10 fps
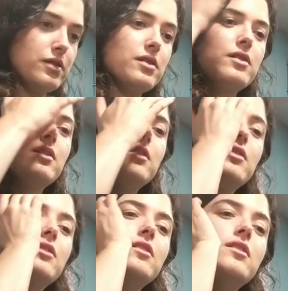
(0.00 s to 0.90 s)

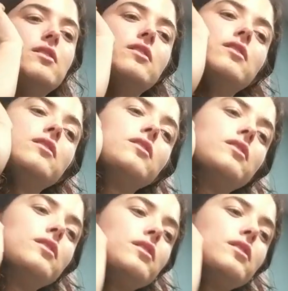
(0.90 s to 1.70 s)
[no speech]